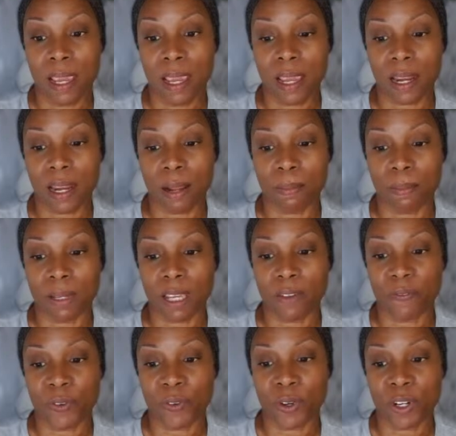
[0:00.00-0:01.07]
and I'm looking
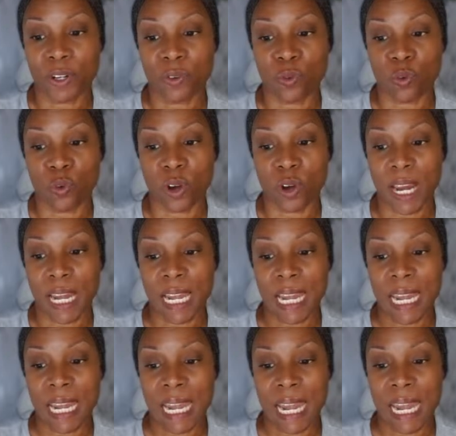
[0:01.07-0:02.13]
for it right
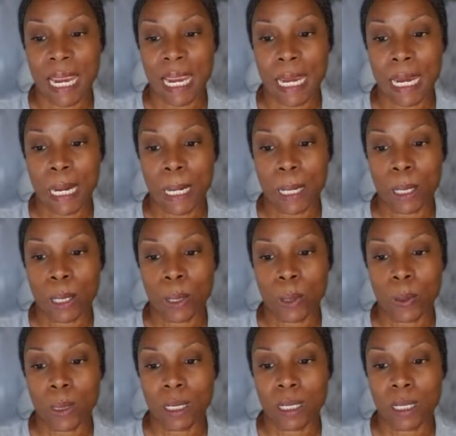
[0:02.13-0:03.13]
now,